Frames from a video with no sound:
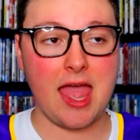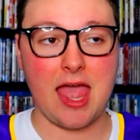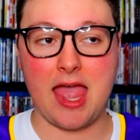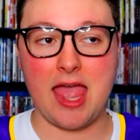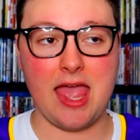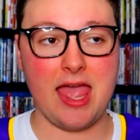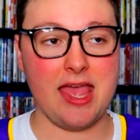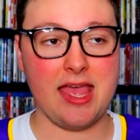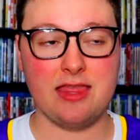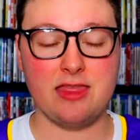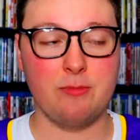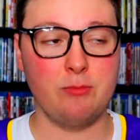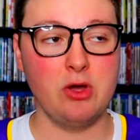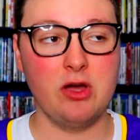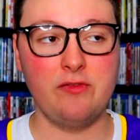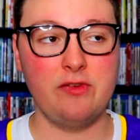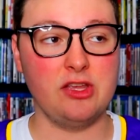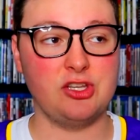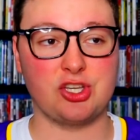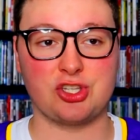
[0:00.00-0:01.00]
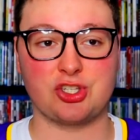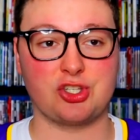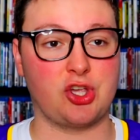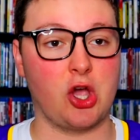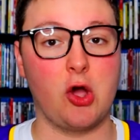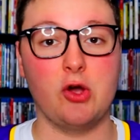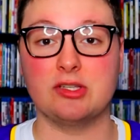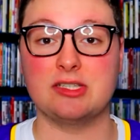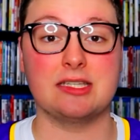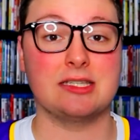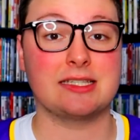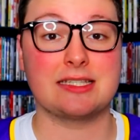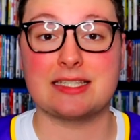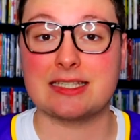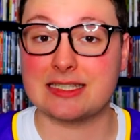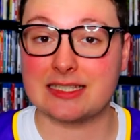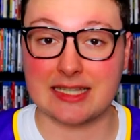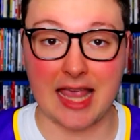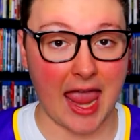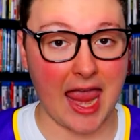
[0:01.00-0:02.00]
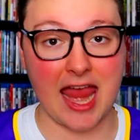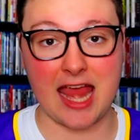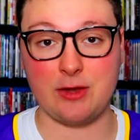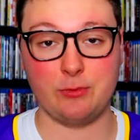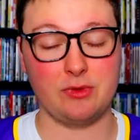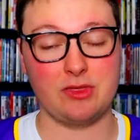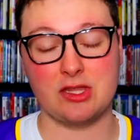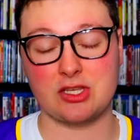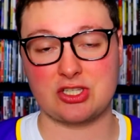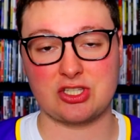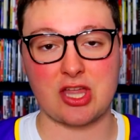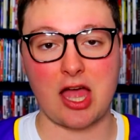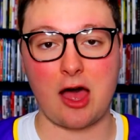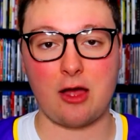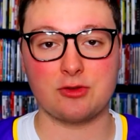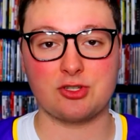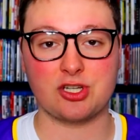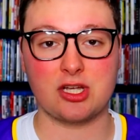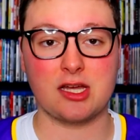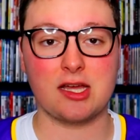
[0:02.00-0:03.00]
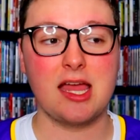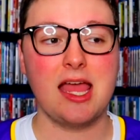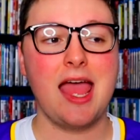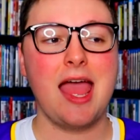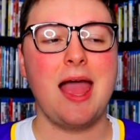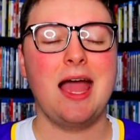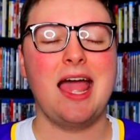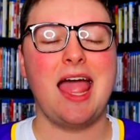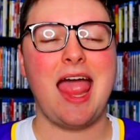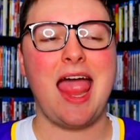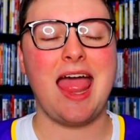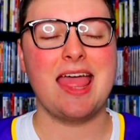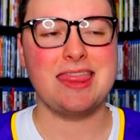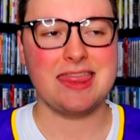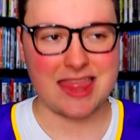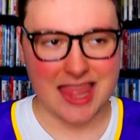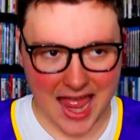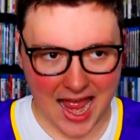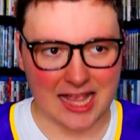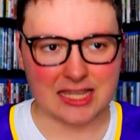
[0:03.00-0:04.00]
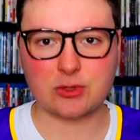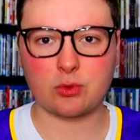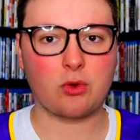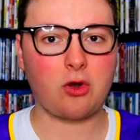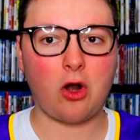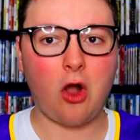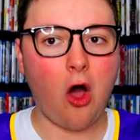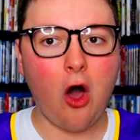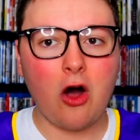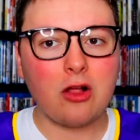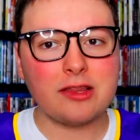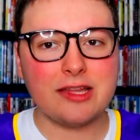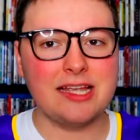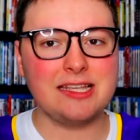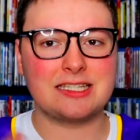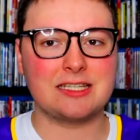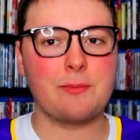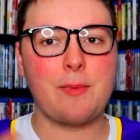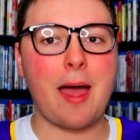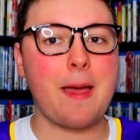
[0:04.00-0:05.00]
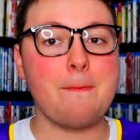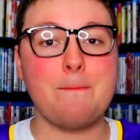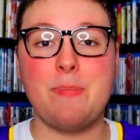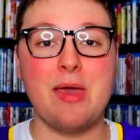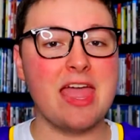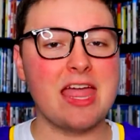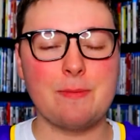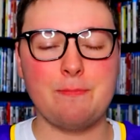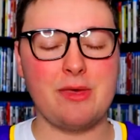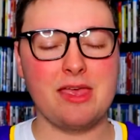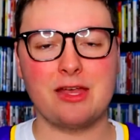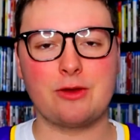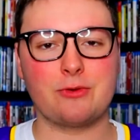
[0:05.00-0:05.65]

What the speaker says: the movie just goes insane with nostalgia, and that's where it all leads to my big, big